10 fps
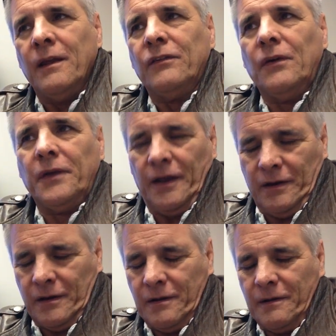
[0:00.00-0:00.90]
So,
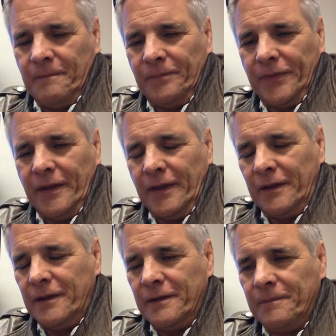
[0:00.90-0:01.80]
again,
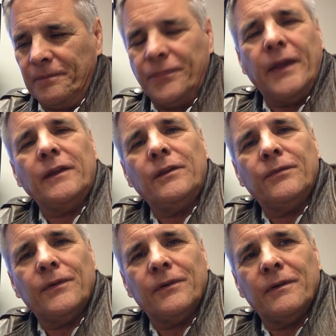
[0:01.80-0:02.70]
I thank you
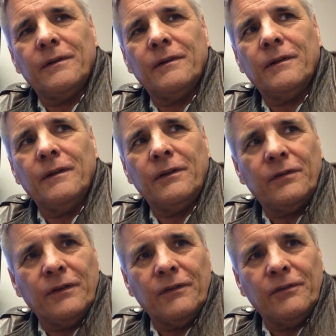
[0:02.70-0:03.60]
for
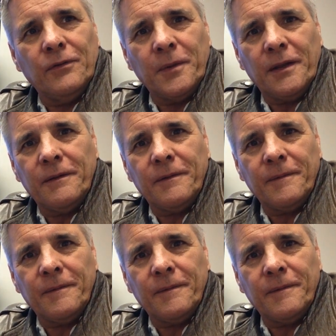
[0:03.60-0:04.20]
listening to me.